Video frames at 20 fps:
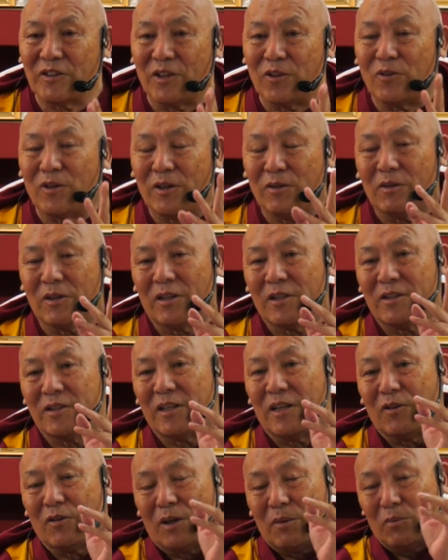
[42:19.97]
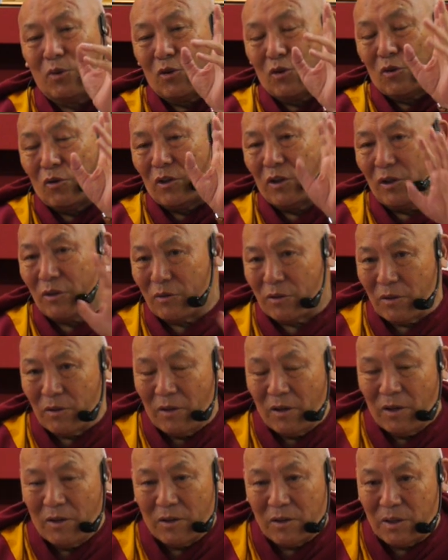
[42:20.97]
Now I tell you, I'm not going
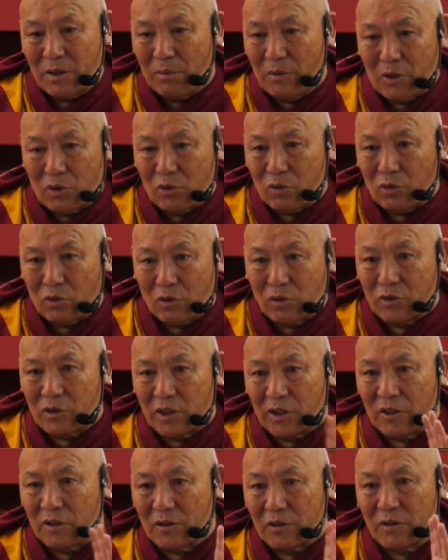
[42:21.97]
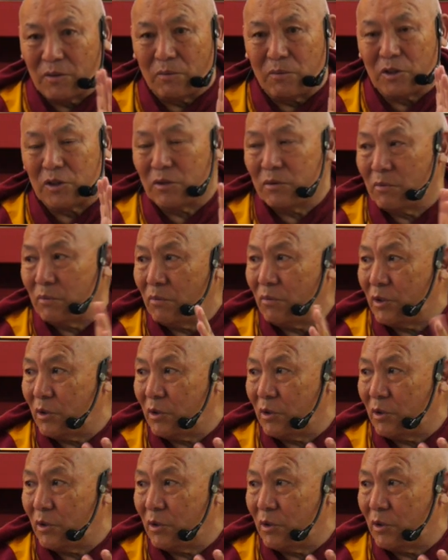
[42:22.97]
deep into those things which